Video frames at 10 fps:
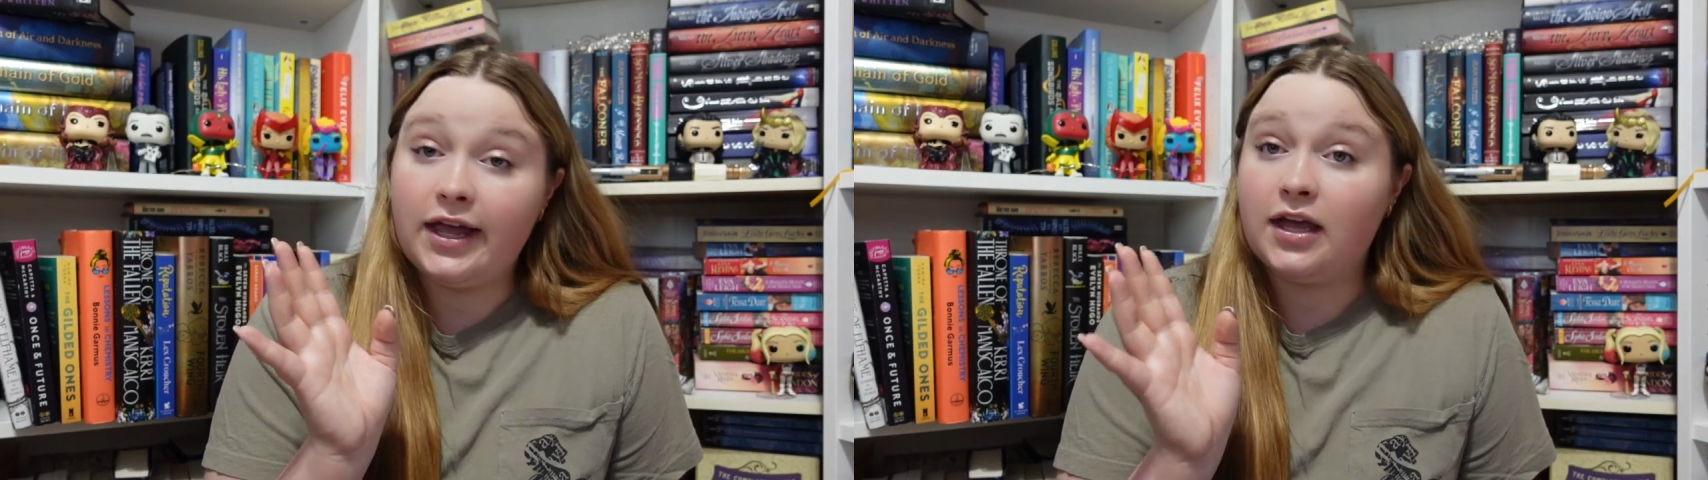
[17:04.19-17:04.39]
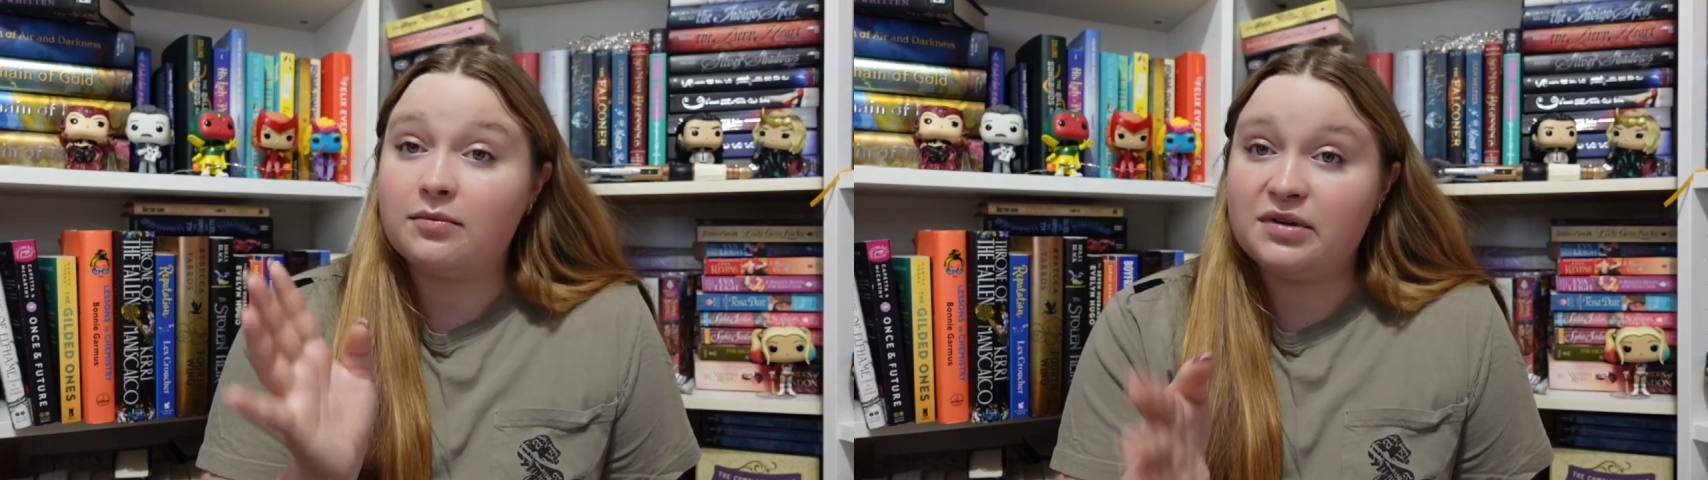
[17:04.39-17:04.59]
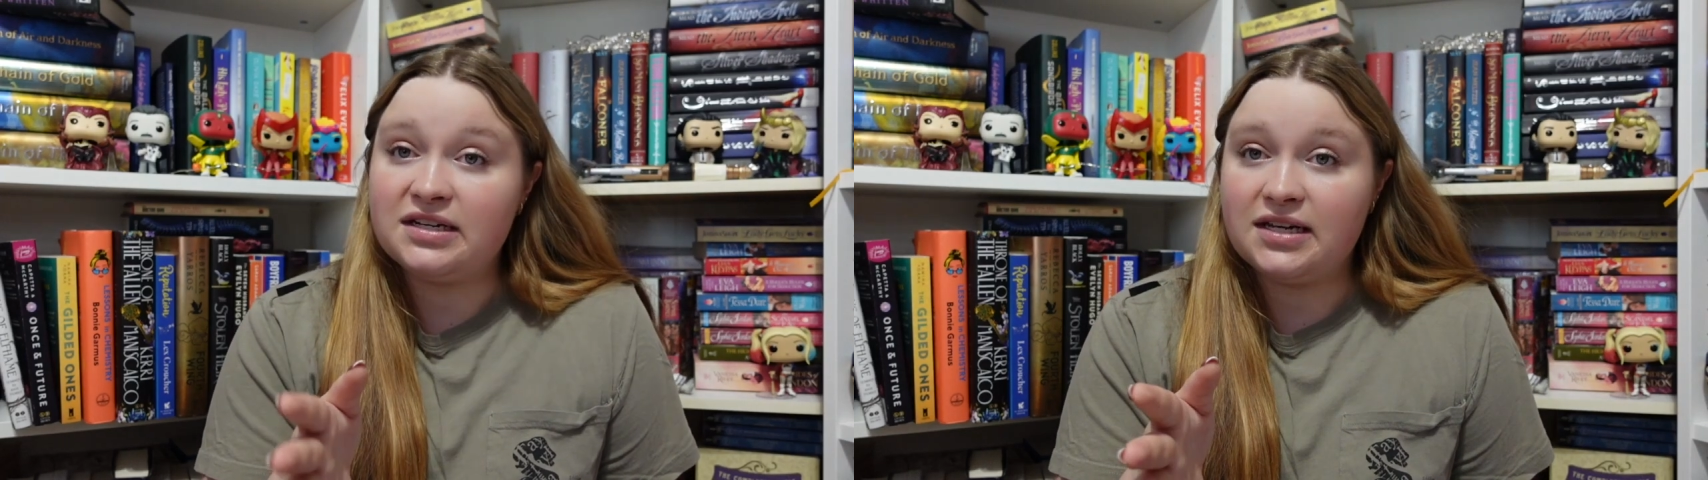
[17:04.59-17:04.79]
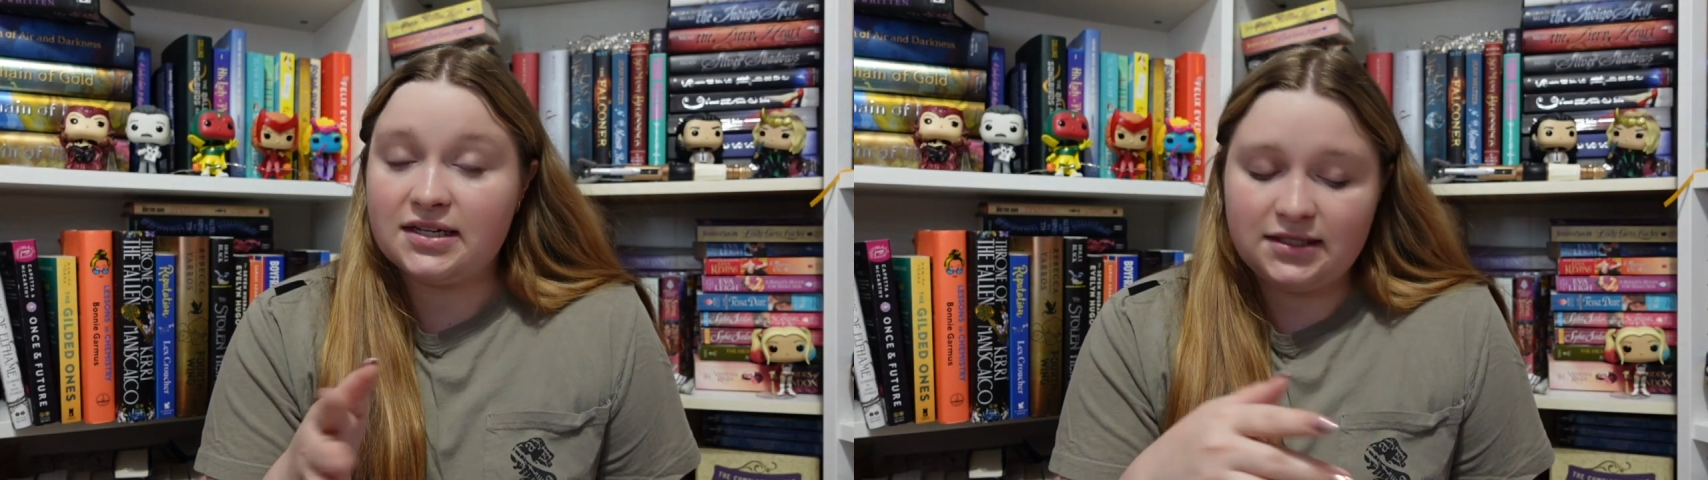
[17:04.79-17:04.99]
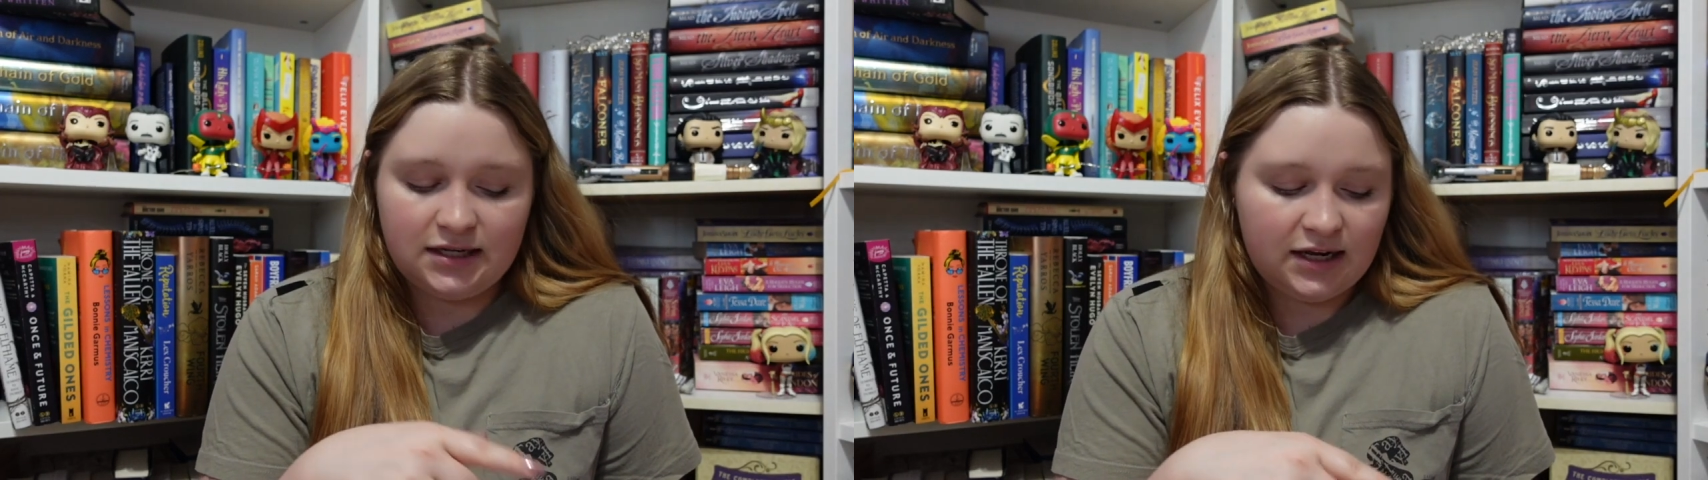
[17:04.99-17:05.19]
and
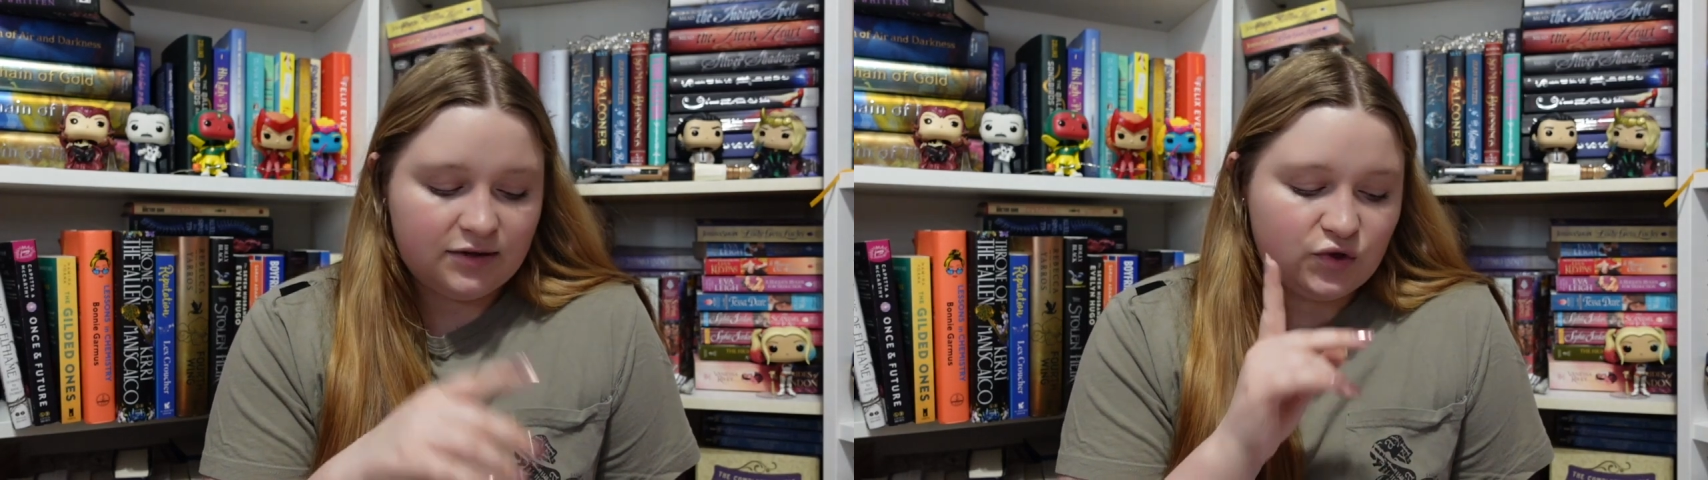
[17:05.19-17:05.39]
PTSD.